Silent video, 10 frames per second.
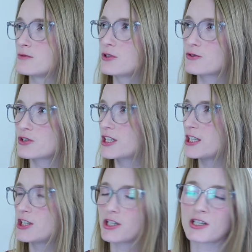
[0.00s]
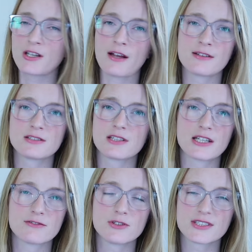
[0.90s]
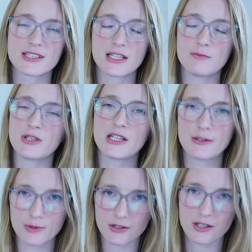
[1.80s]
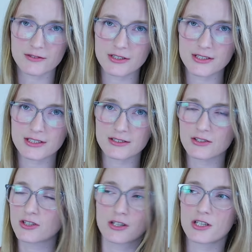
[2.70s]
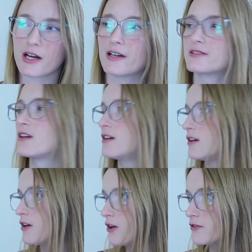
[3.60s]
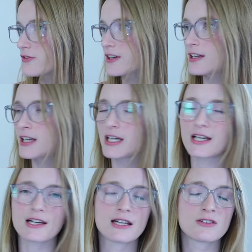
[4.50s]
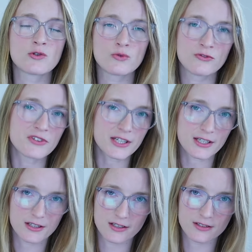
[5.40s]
conjugation and they have the same irregularities, such as offrir and ouvrir.